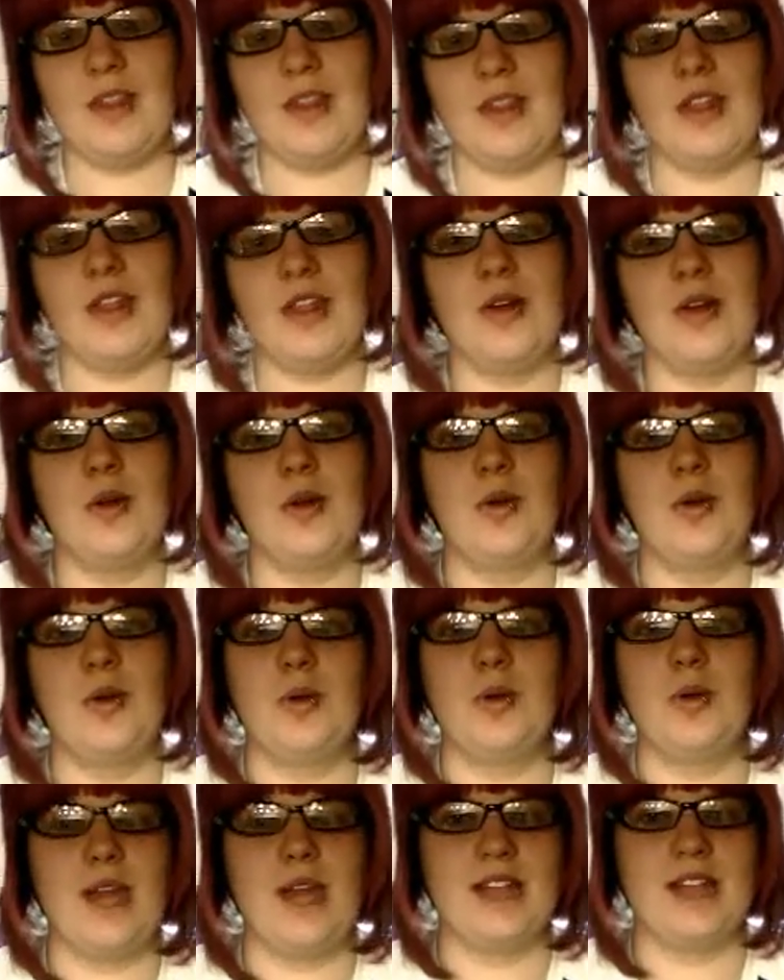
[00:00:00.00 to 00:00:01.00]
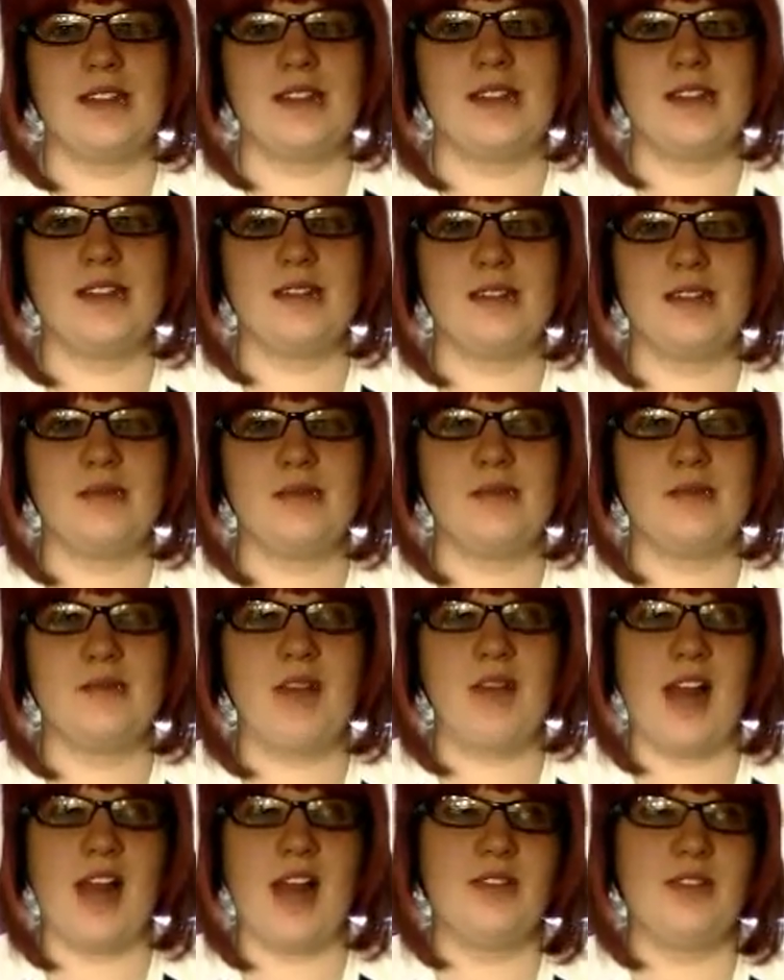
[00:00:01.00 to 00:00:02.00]
who gets
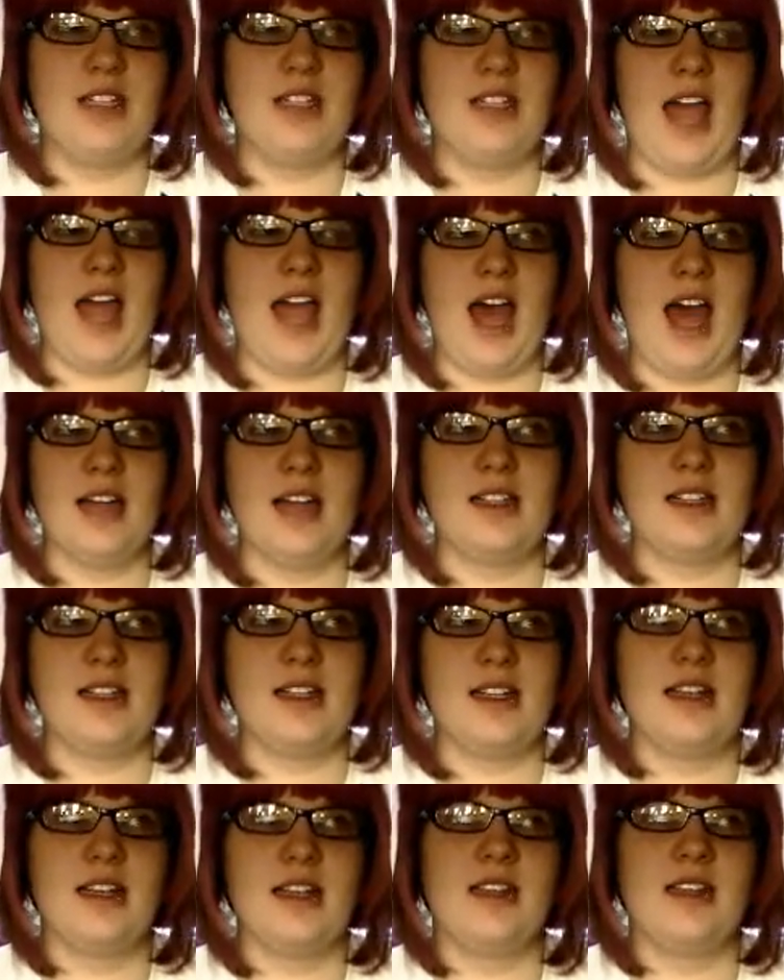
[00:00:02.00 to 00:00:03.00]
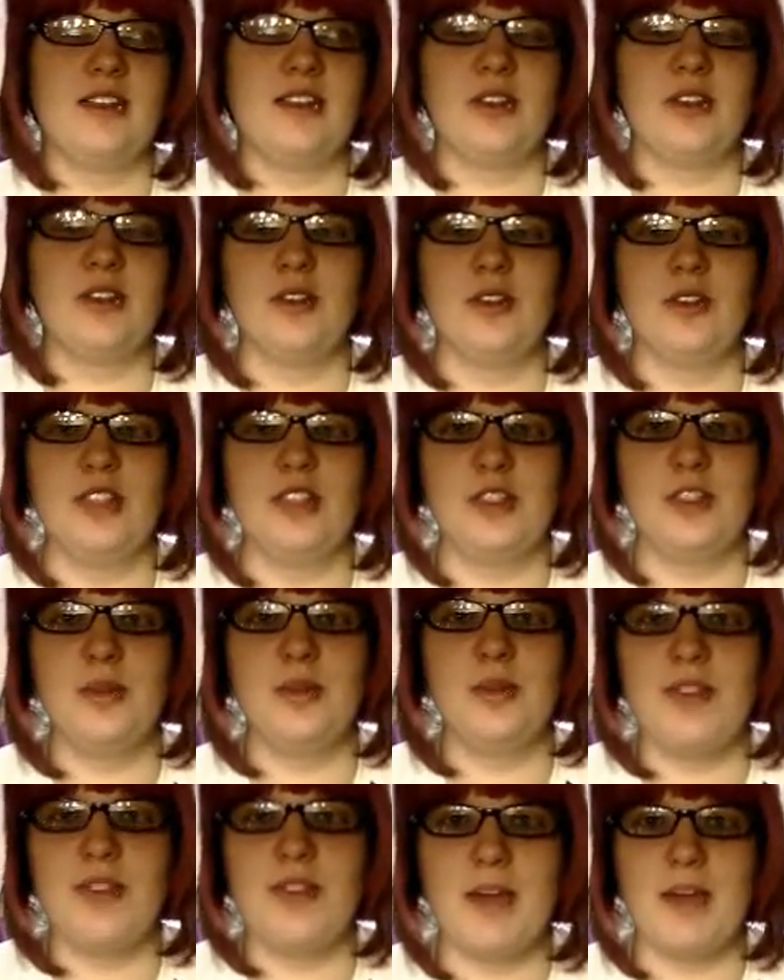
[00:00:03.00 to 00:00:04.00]
kind of attacked and turned into a
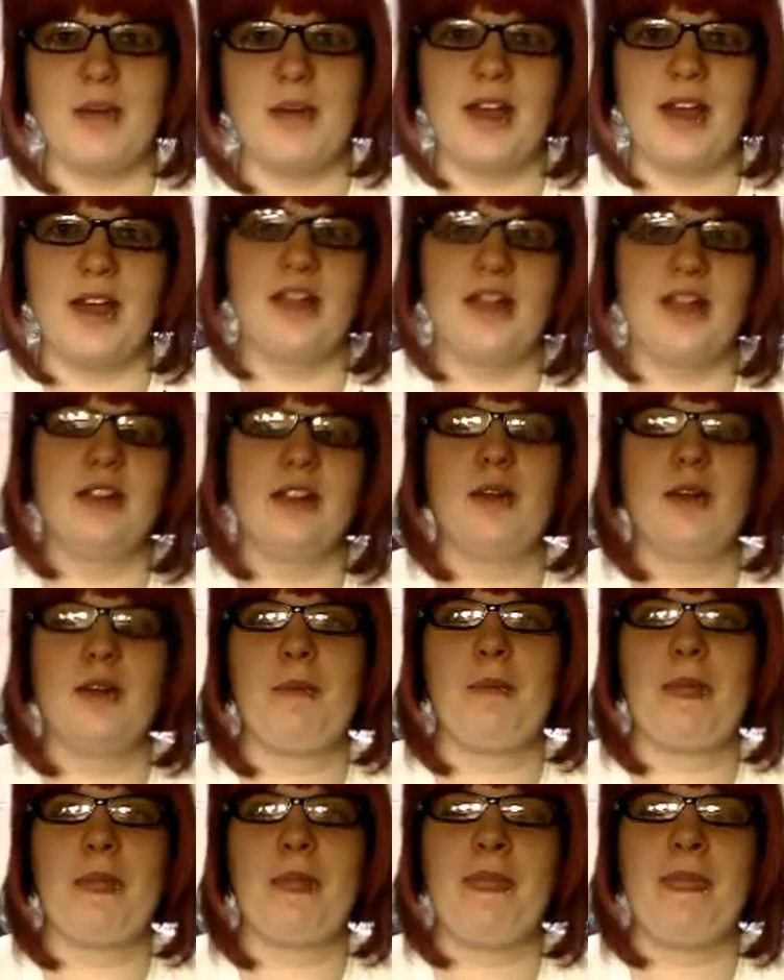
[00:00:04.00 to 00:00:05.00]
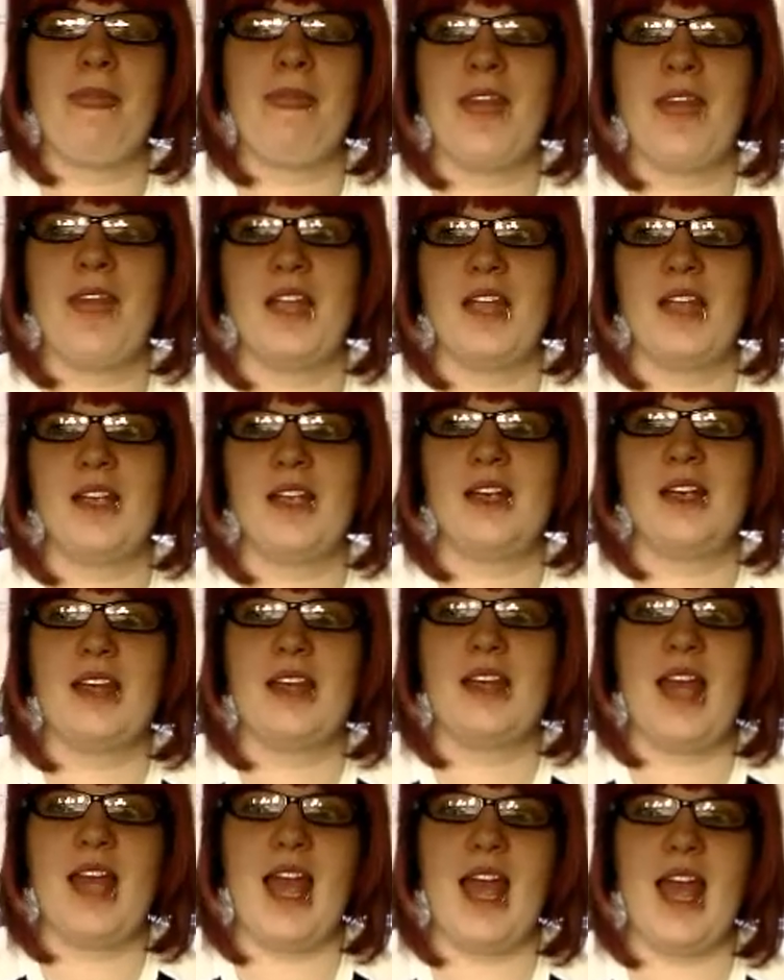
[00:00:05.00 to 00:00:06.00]
vampire,
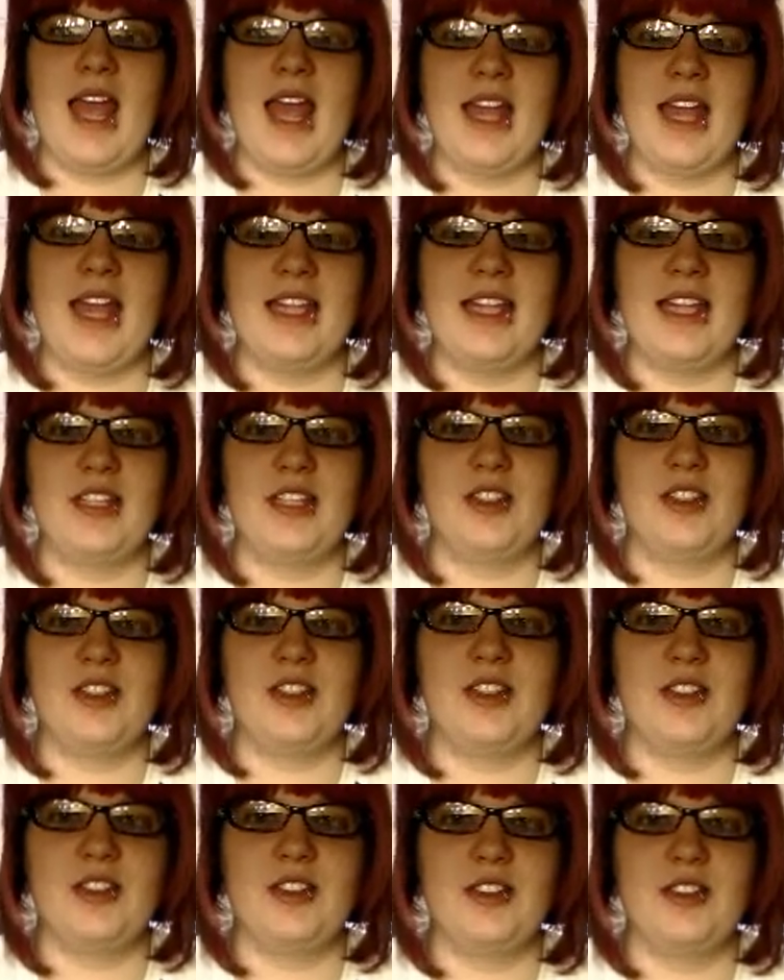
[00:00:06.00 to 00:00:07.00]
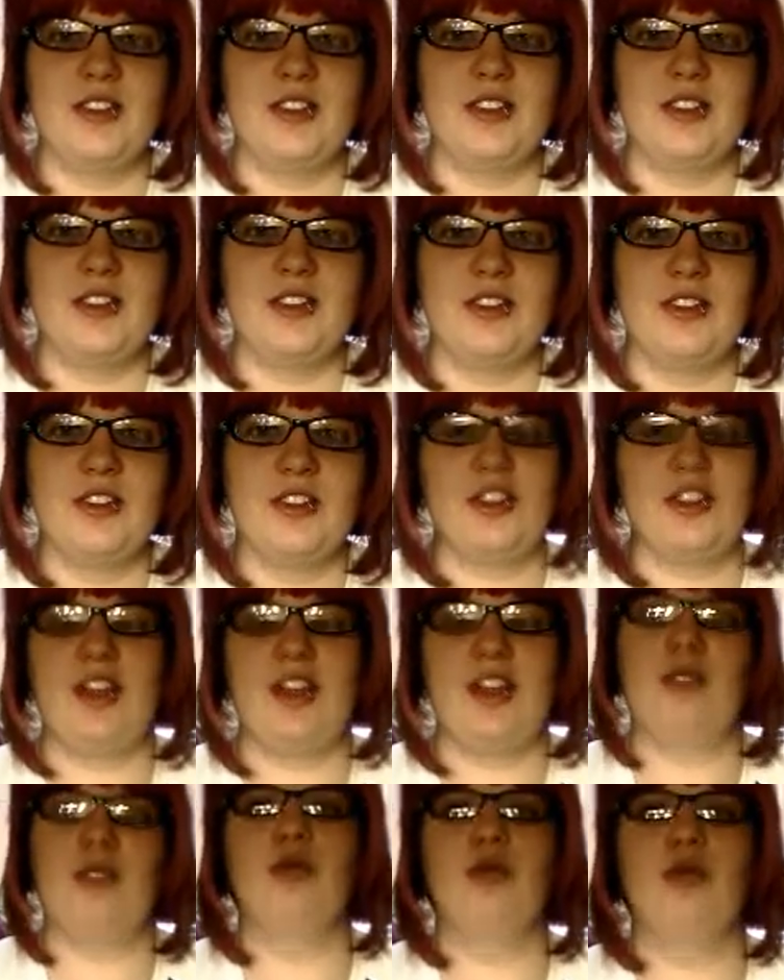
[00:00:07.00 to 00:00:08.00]
and she's,
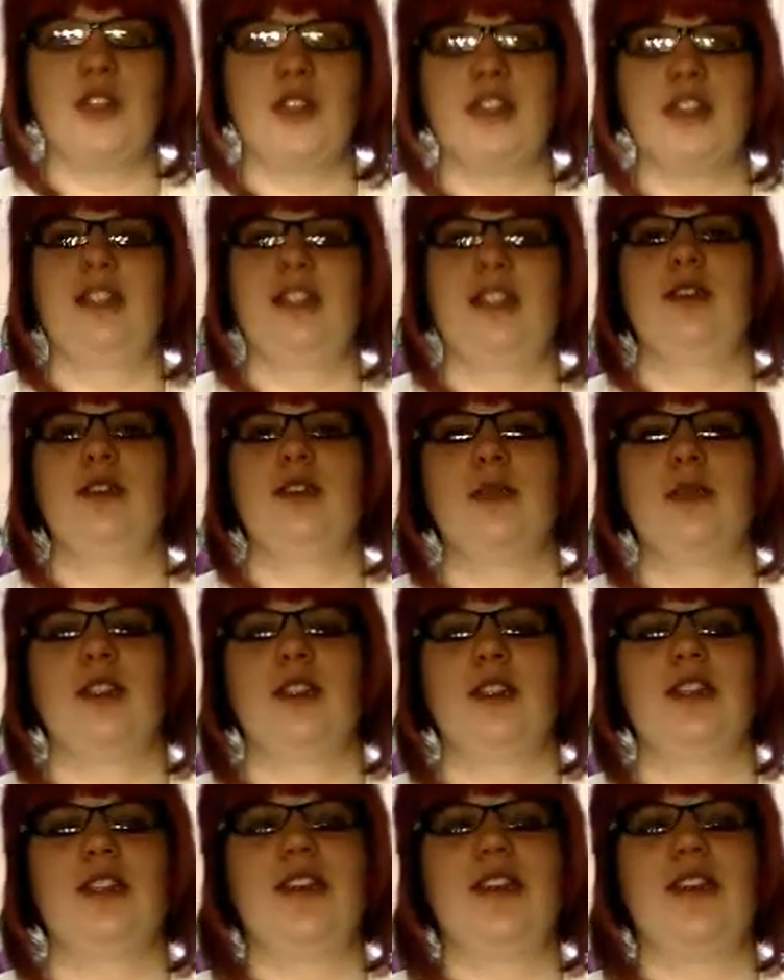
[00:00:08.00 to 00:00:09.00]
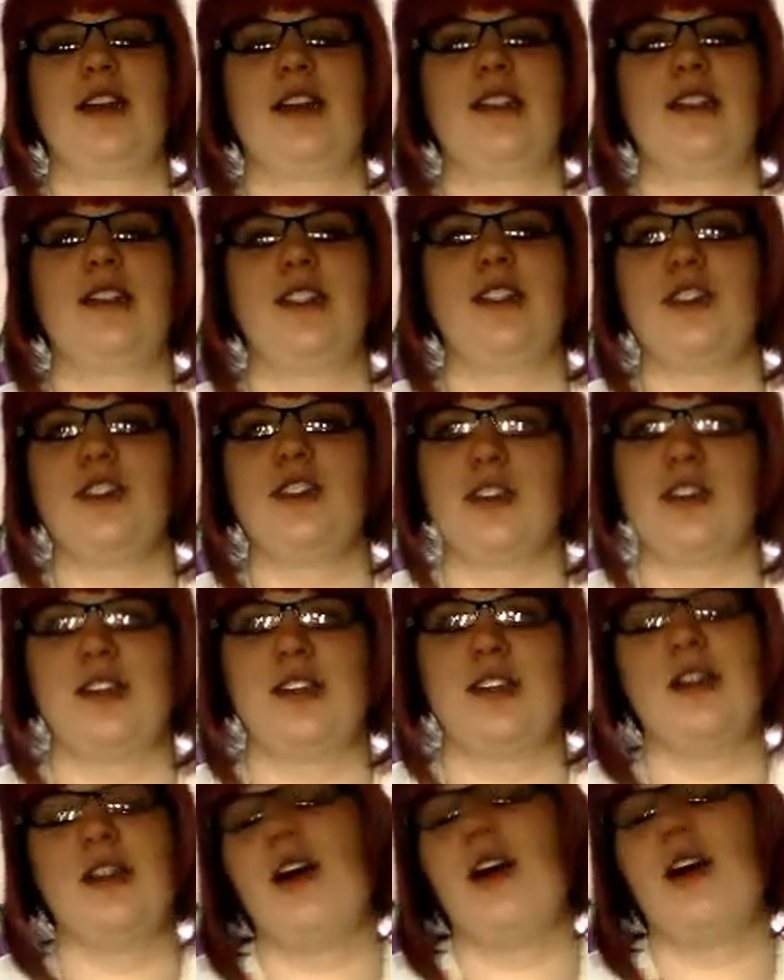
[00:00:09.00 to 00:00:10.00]
like, really, really sexy. She's, like,
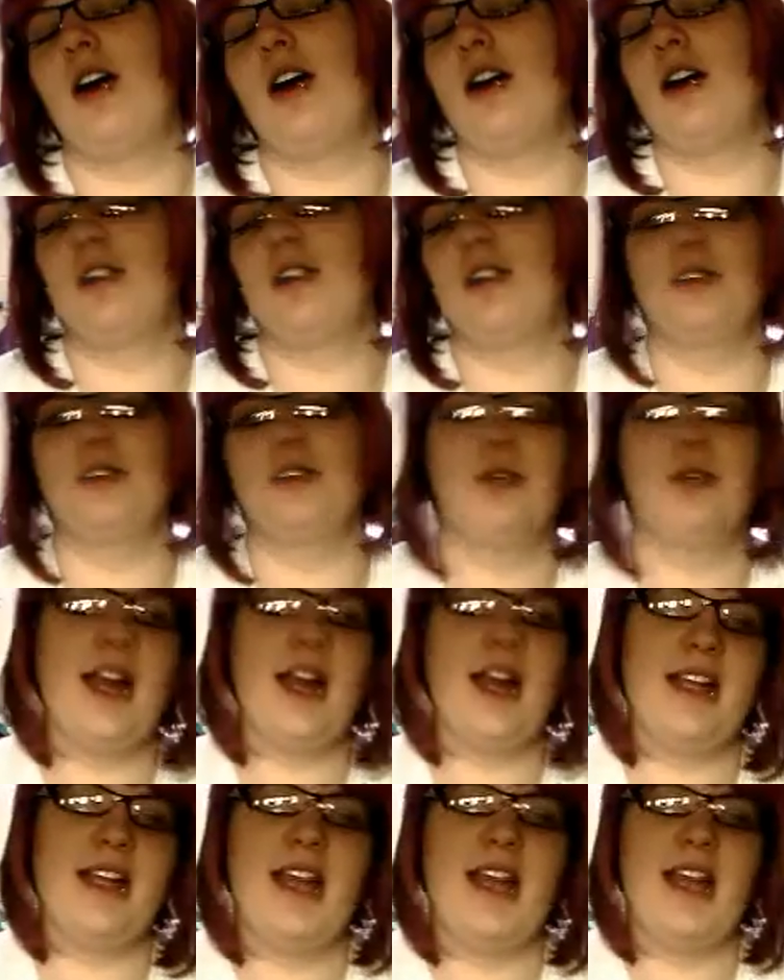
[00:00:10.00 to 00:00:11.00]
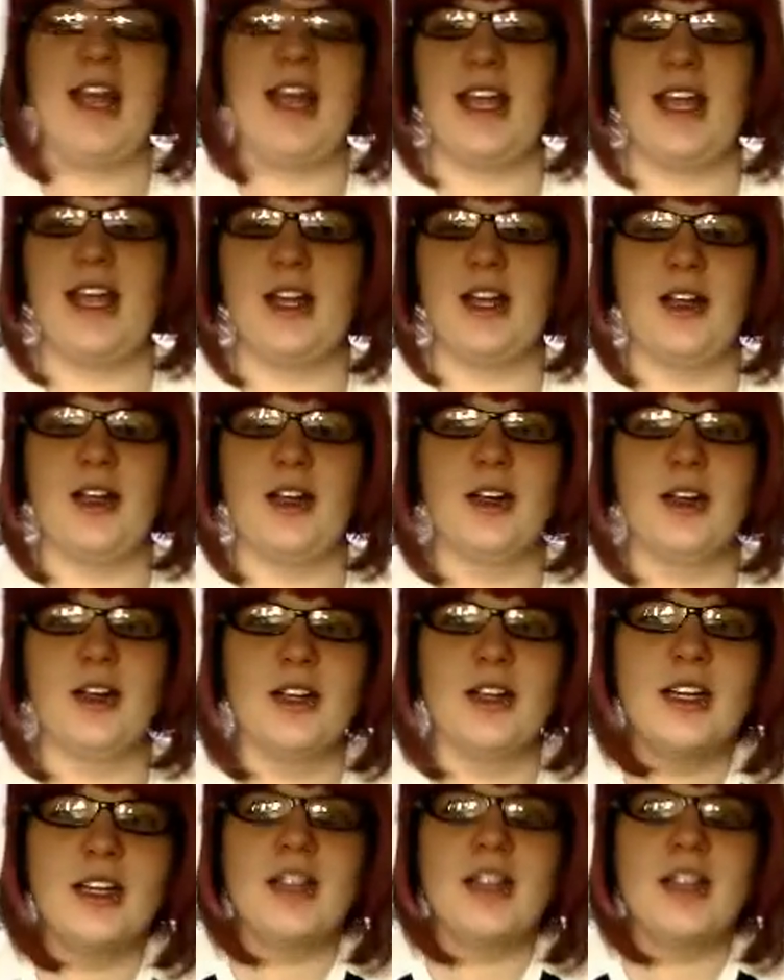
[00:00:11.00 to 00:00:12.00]
long, red hair,
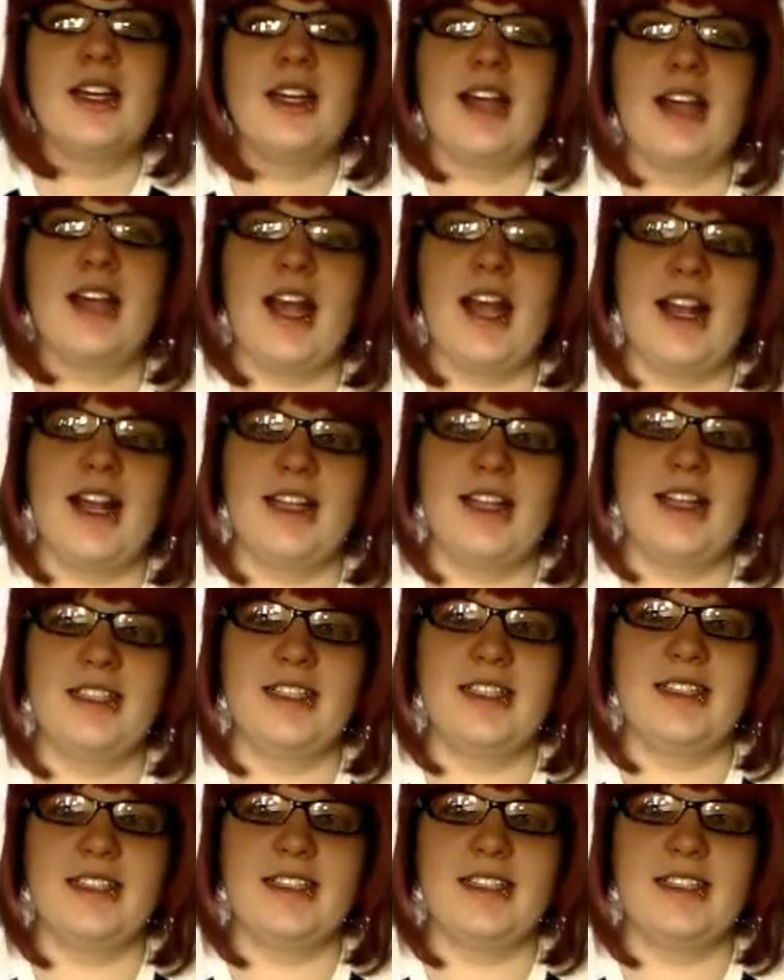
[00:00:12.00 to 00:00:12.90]
and